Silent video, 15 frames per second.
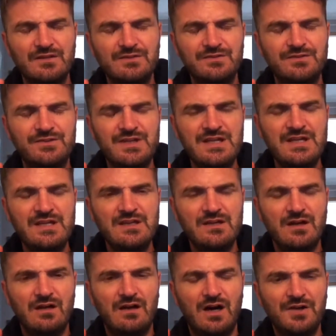I
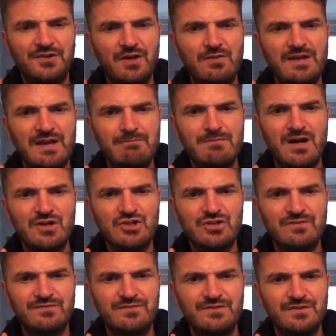don't get much of
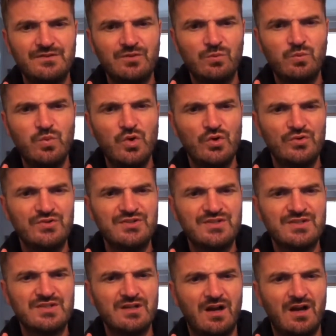the woods.